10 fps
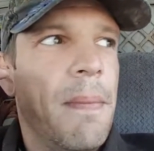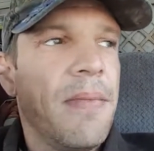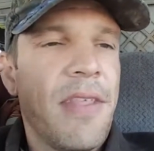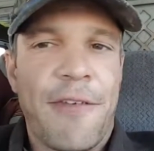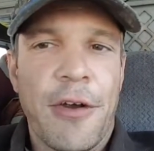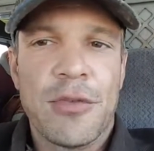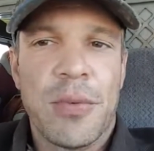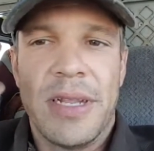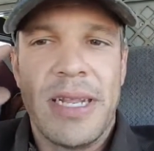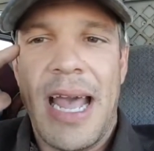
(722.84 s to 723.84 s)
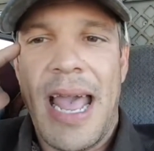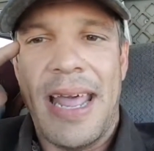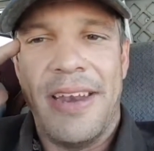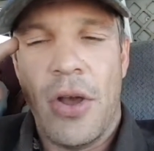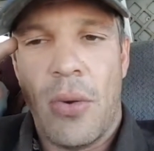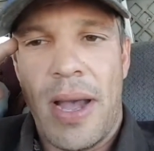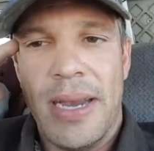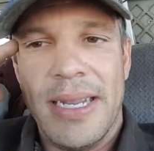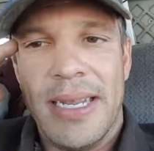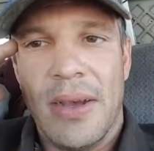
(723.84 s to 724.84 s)
the first one, the guy had no
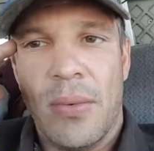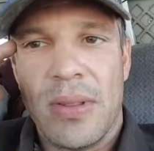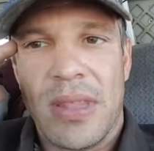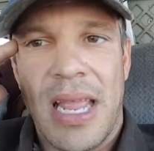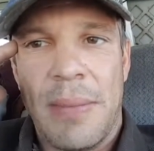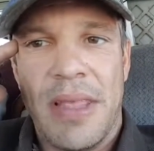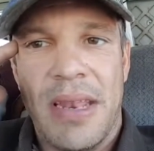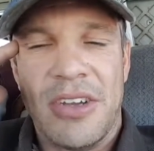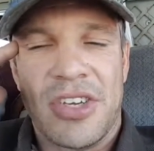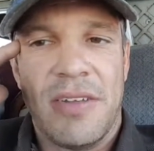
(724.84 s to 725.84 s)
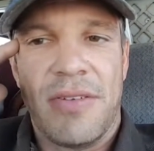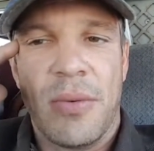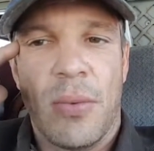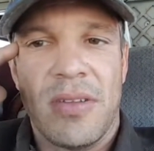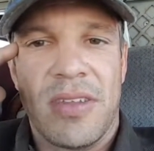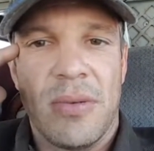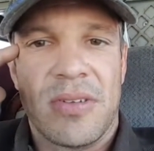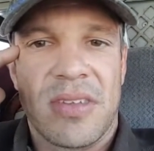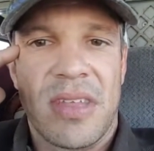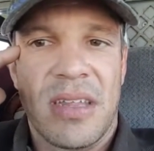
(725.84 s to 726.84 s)
idea what the name of the initiative he was he
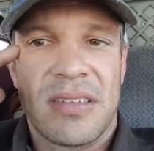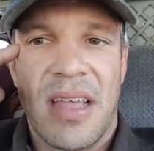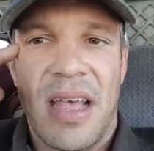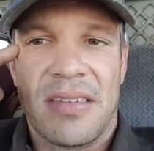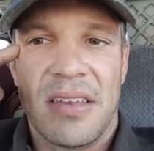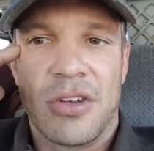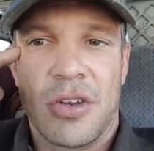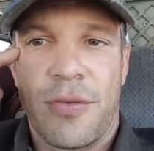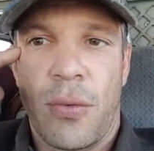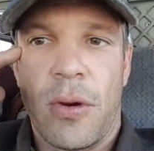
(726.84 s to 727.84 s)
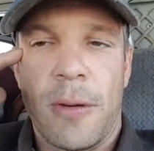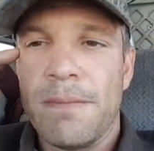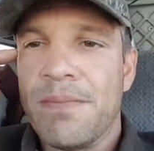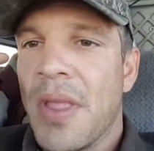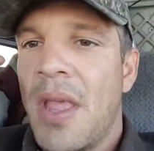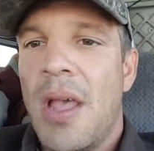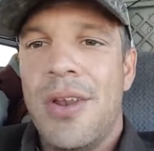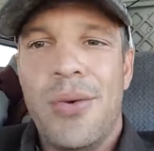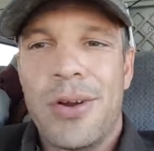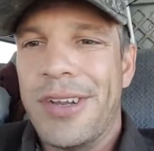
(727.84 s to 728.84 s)
was getting signed, signatures for,
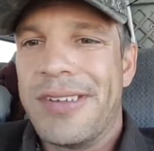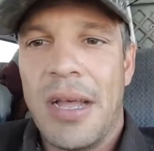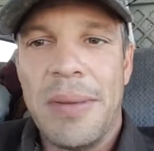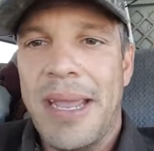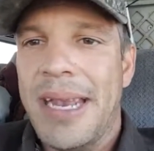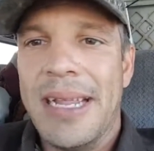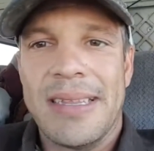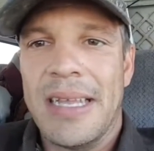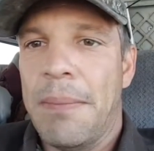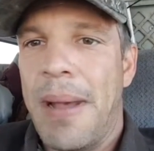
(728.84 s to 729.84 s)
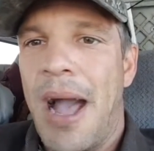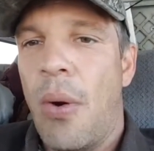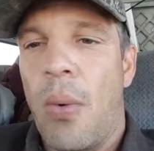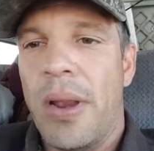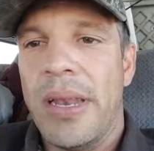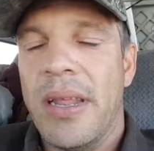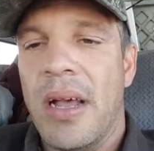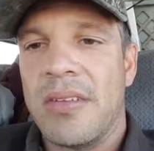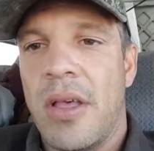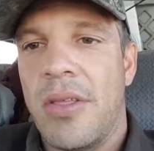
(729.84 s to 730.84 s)
nor could he tell me anything about what it
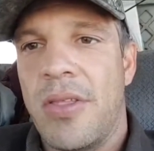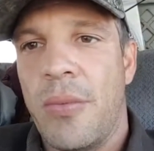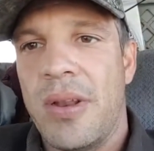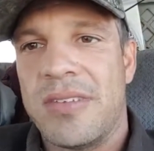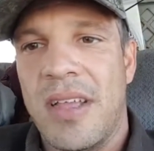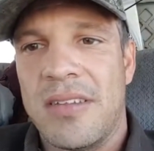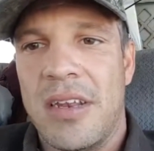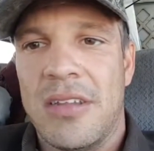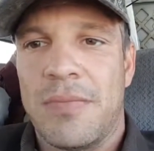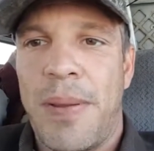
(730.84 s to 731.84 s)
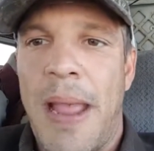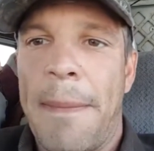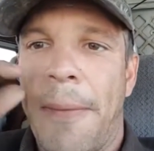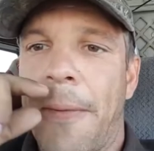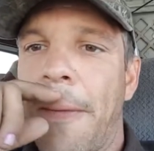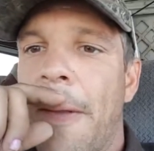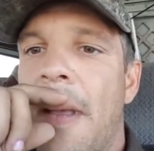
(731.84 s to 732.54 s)
does other than what it says on his paper.